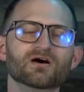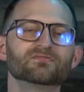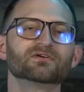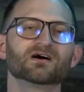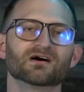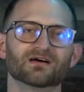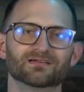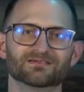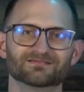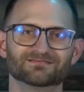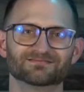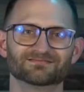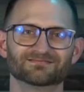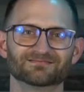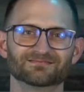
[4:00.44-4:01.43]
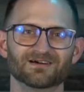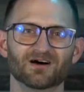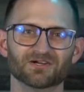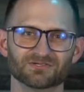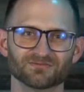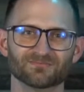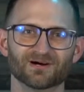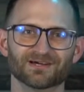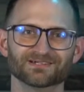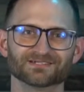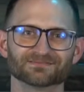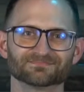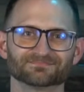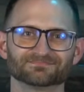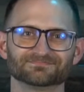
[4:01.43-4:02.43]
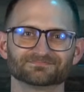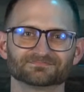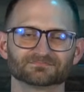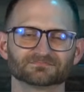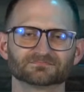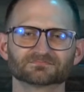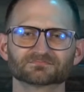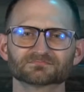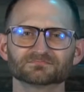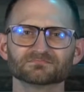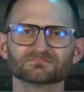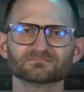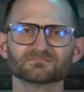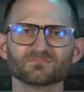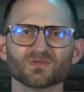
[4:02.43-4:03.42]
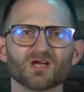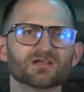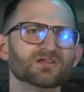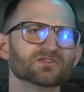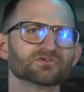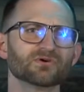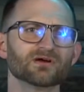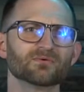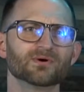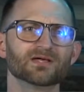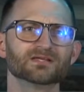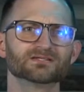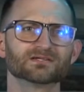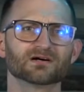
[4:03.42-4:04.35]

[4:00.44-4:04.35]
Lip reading: have God on your mind. Another great way